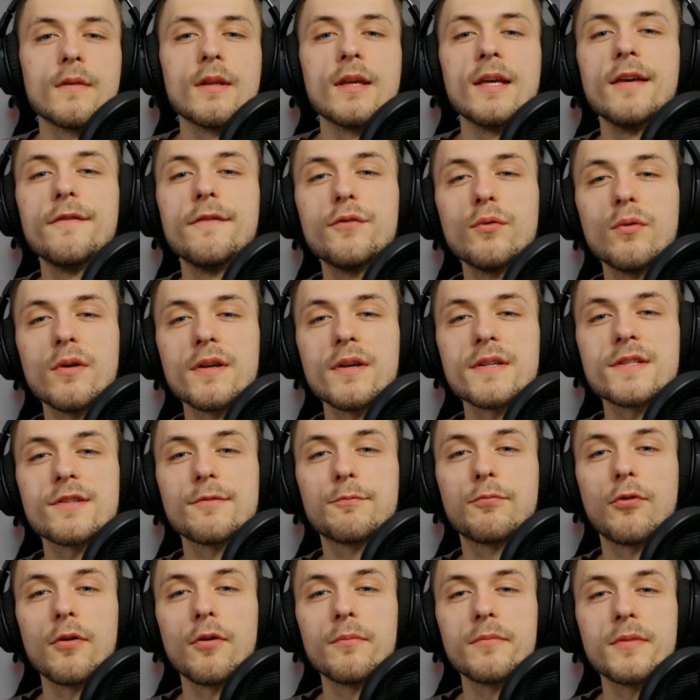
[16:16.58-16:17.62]
If you want to
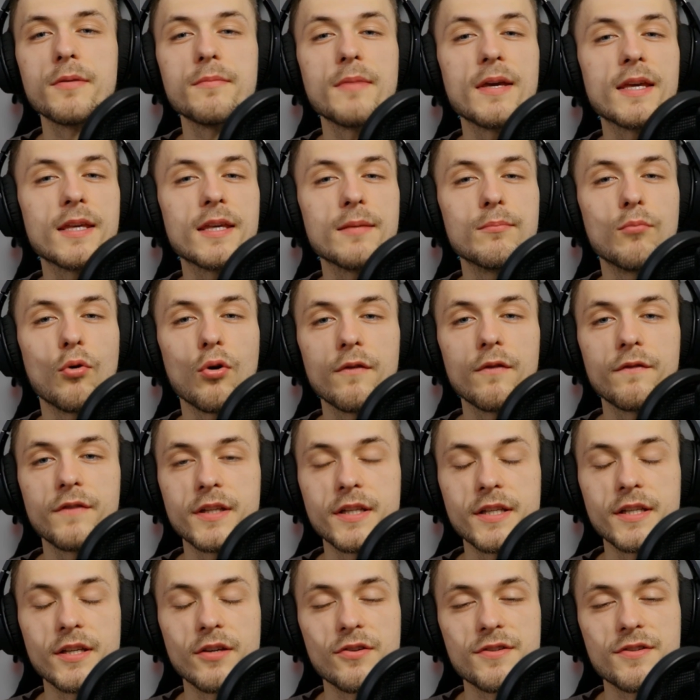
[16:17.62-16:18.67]
support me making more
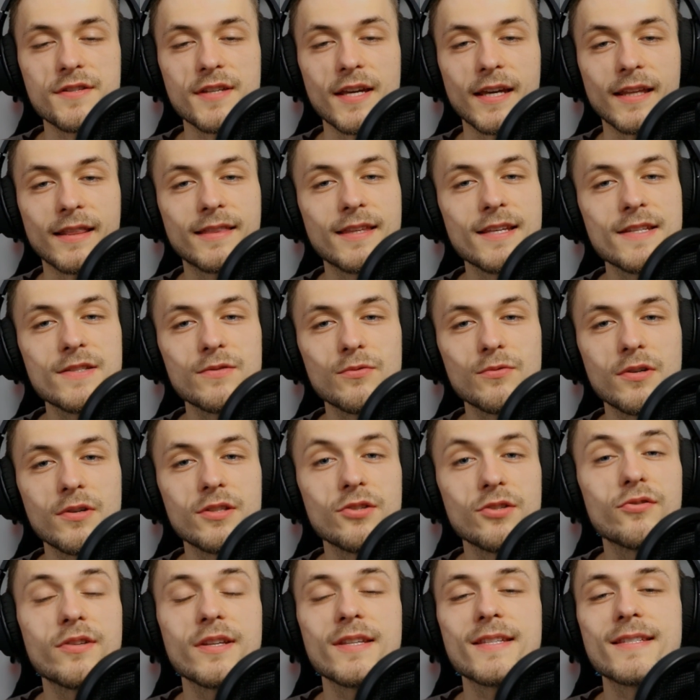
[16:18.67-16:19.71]
videos like this one,
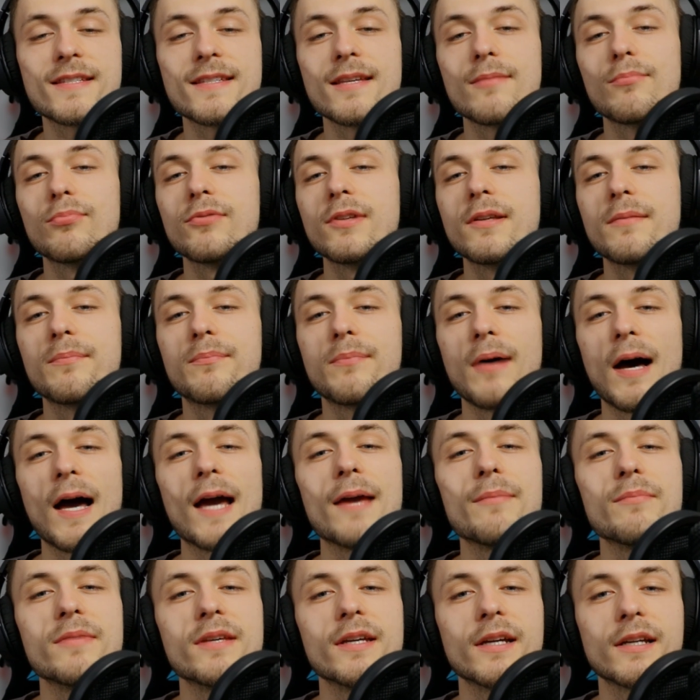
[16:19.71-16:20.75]
you can simply buy
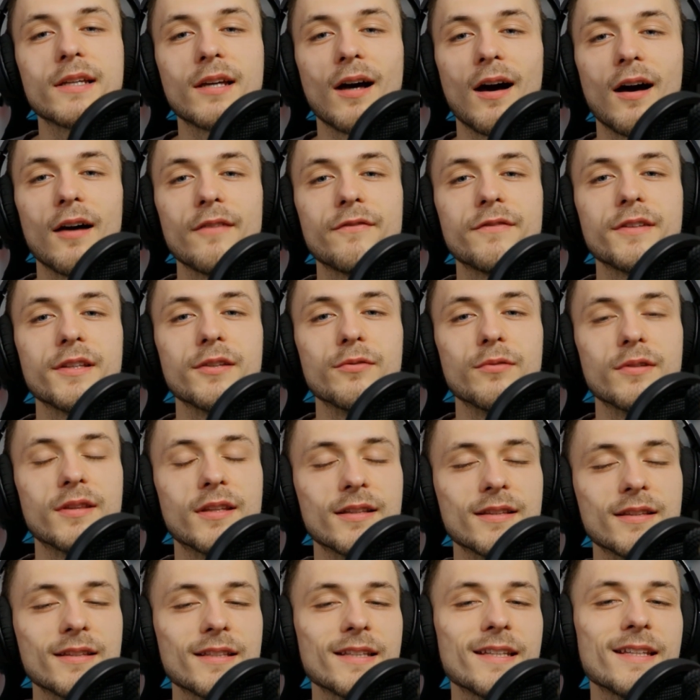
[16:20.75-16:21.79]
me a coffee with
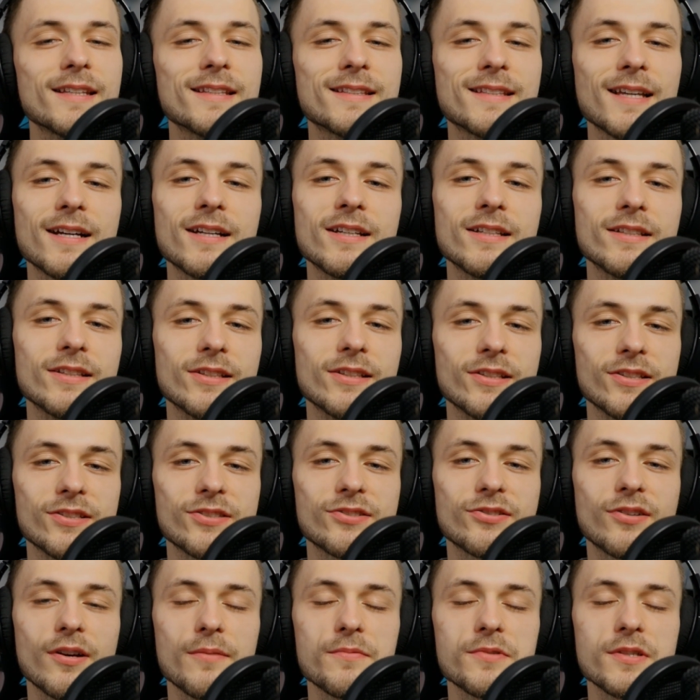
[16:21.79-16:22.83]
the link down in the
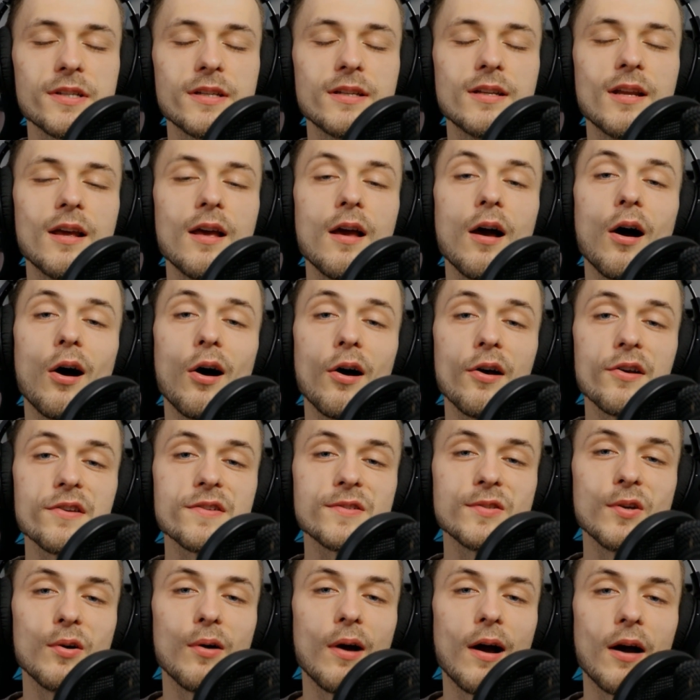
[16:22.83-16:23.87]
description.
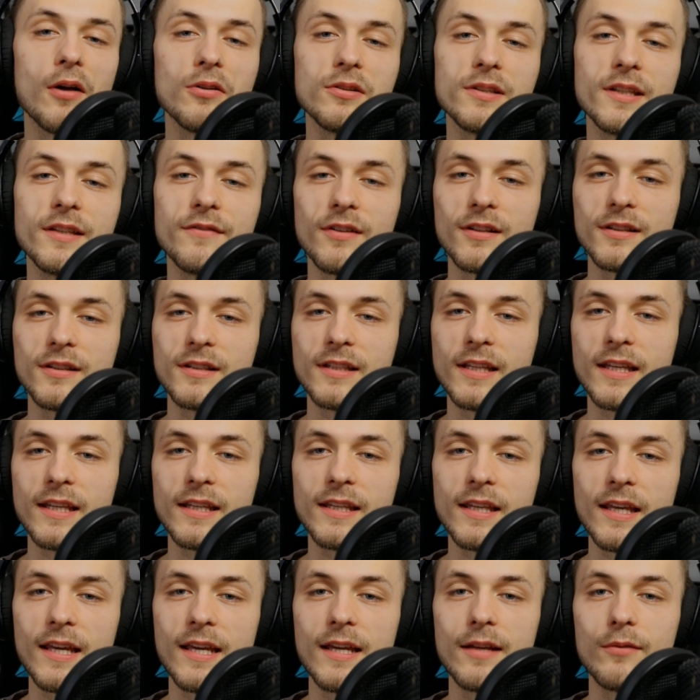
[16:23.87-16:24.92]
Also, I'll leave a
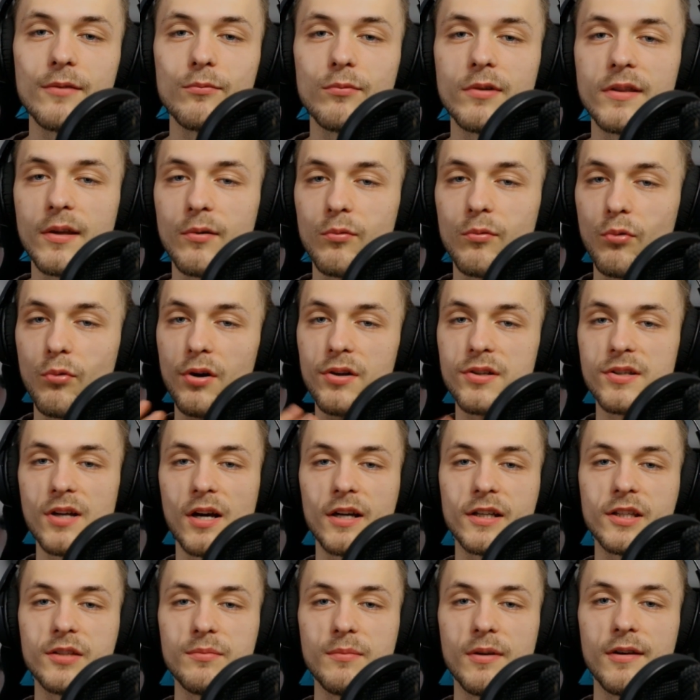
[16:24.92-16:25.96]
link in with a Word
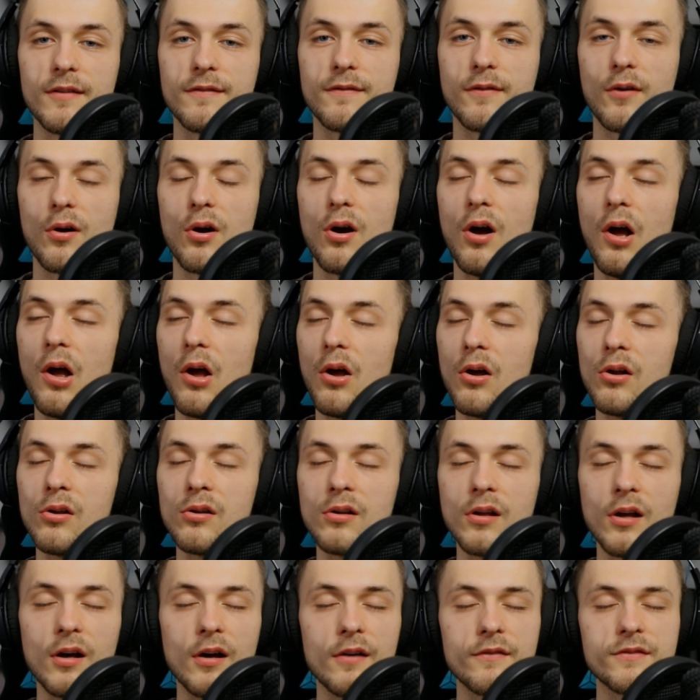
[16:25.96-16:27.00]
document for
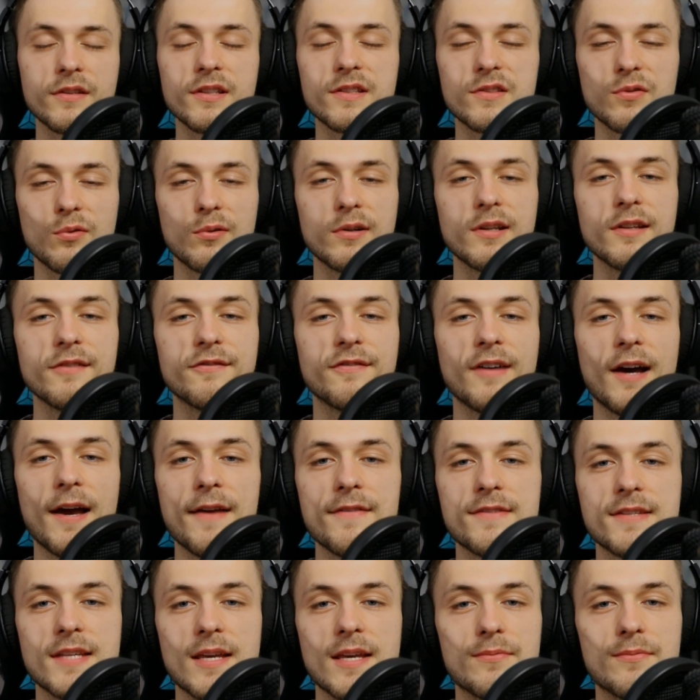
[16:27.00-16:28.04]
all of the 25
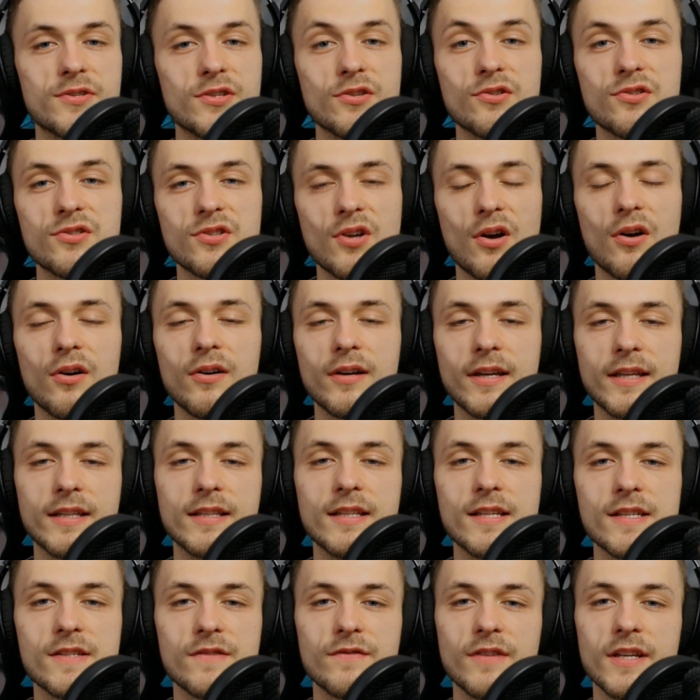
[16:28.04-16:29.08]
tips you saw in
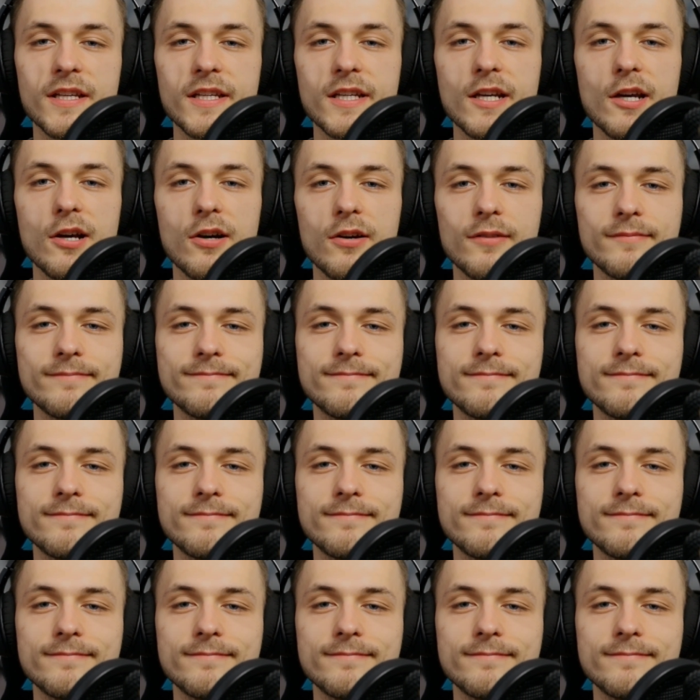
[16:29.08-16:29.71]
this video.